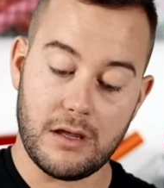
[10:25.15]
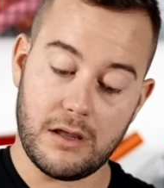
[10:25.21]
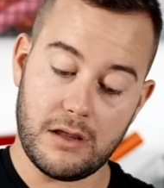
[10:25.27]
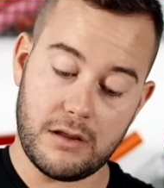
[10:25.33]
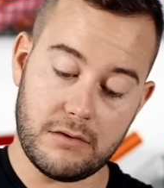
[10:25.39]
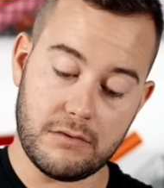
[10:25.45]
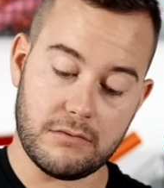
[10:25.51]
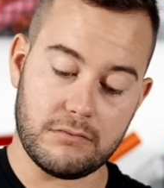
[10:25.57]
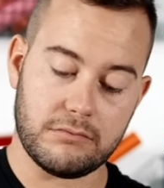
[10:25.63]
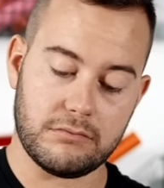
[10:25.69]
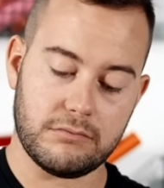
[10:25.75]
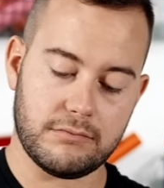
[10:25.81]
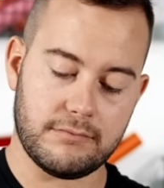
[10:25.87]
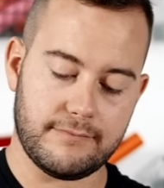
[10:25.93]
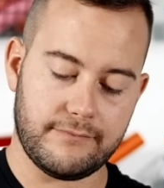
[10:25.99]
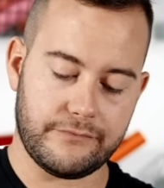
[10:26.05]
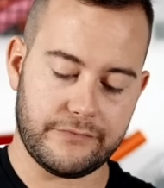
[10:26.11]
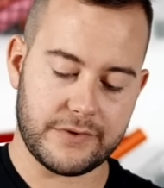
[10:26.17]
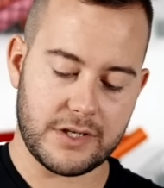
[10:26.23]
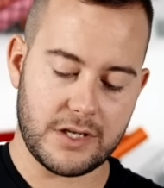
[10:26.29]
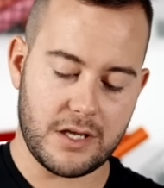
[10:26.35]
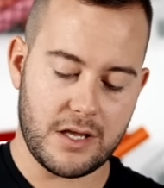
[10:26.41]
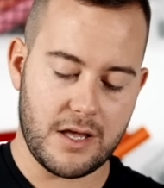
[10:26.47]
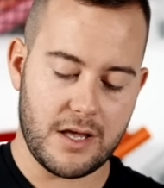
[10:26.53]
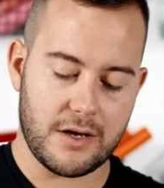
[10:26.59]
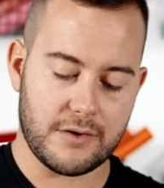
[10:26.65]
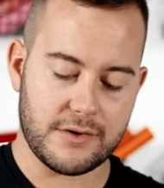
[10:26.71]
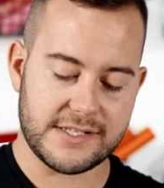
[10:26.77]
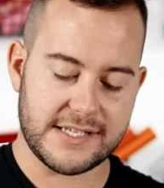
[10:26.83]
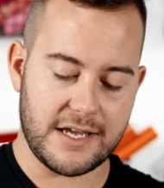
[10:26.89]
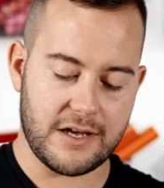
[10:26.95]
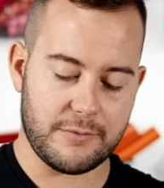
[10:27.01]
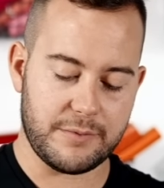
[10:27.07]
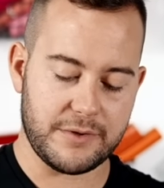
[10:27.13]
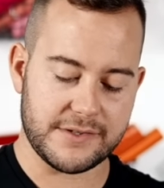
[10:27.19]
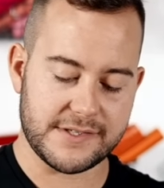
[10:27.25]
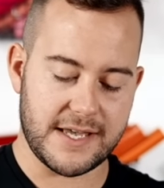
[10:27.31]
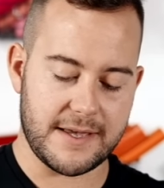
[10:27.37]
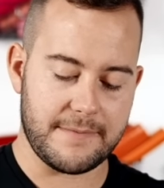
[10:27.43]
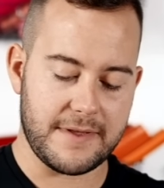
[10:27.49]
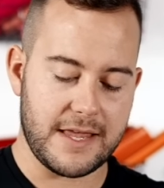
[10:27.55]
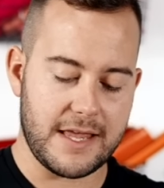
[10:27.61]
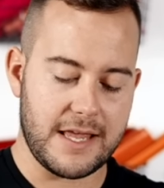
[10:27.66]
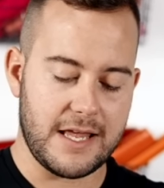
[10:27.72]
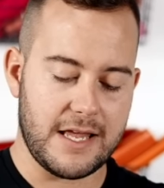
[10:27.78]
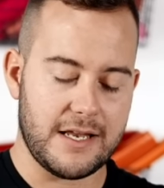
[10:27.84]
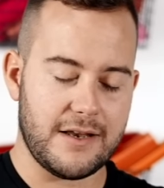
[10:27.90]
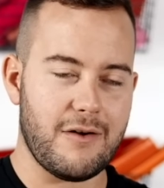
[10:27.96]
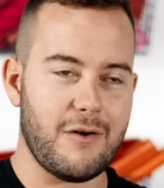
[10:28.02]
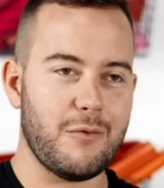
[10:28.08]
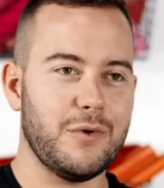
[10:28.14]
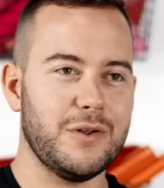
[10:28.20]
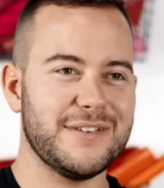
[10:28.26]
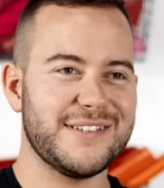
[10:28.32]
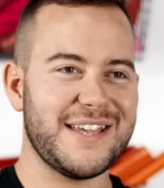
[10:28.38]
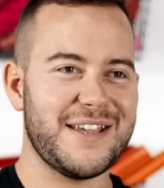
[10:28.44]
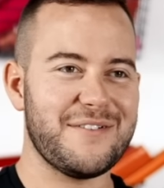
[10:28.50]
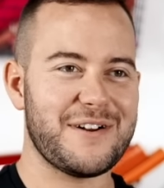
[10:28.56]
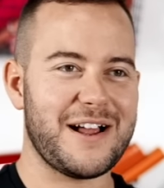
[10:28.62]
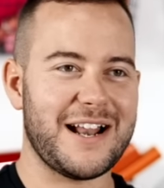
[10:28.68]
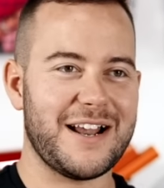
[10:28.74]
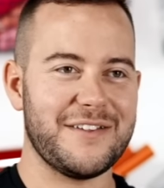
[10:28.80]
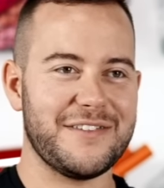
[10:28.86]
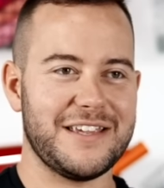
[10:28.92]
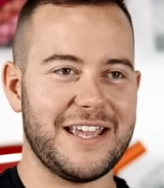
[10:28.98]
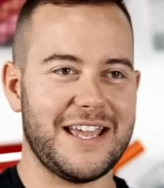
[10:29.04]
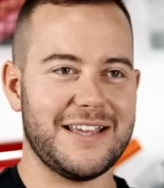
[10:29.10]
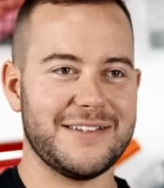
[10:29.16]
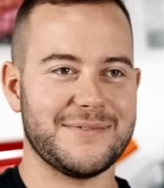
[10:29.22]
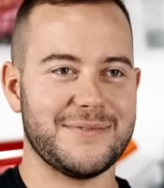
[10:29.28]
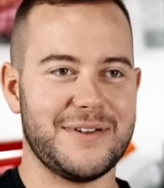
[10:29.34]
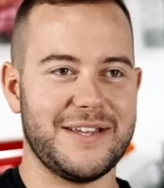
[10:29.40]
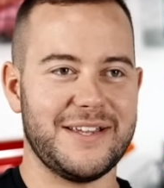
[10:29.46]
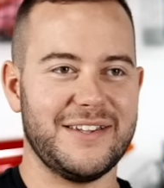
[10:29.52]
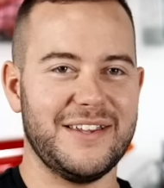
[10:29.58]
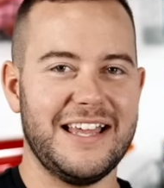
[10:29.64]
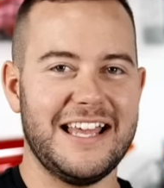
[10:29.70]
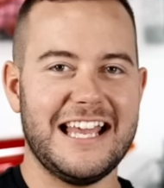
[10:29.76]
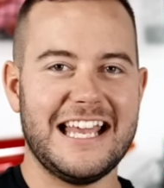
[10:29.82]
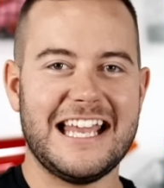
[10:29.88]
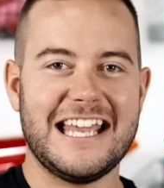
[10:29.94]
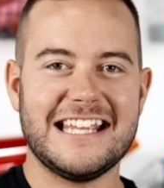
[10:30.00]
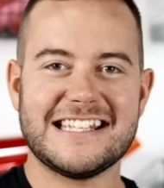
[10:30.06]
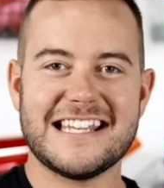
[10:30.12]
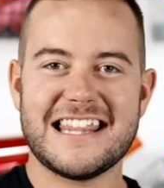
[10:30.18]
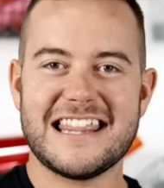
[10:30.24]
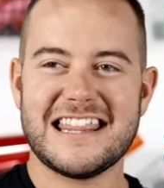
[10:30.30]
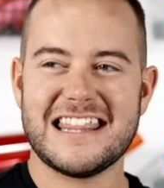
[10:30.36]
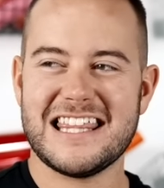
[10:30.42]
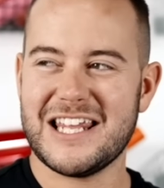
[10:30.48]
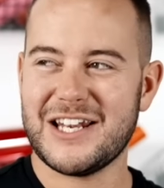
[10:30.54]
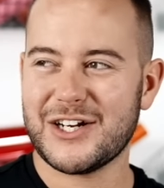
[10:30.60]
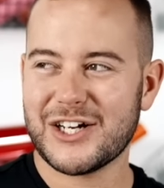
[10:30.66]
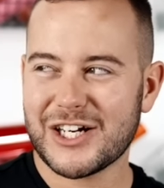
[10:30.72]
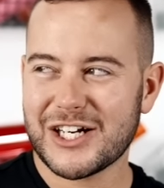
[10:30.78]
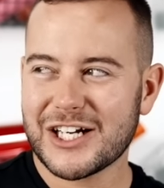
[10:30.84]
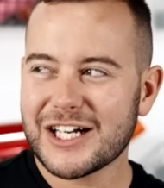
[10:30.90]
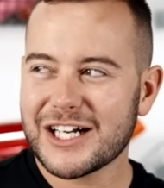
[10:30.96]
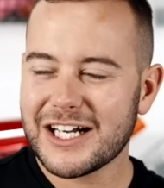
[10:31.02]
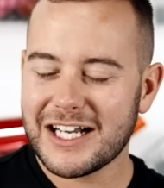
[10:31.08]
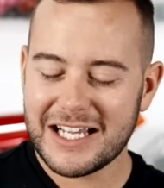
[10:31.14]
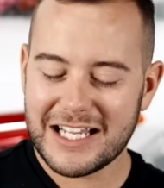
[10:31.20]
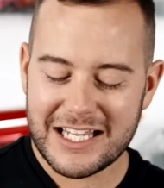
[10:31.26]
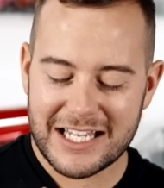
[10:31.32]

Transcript: Oh, I wanna see how it peels up. Now I will say right out of the gate as well, it's a thinner,